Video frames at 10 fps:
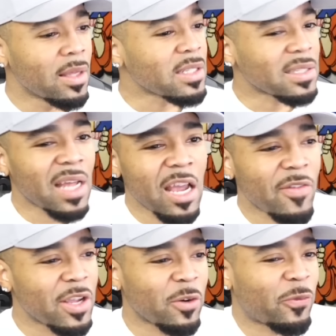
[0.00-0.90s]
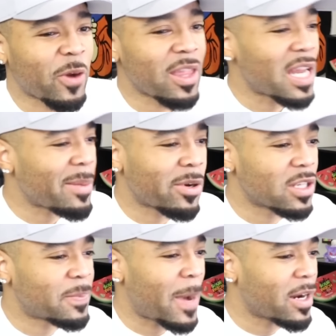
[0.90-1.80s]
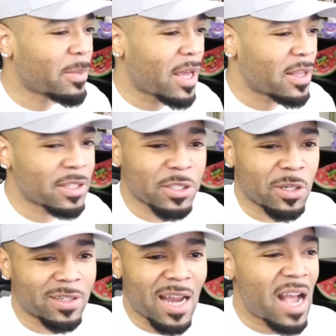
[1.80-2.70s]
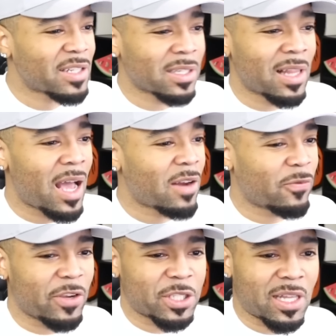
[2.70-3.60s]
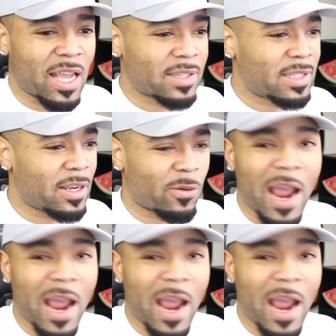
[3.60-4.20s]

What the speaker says: This is not even your friendly neighborhood Spider-Man. This is your nonchalant vigilante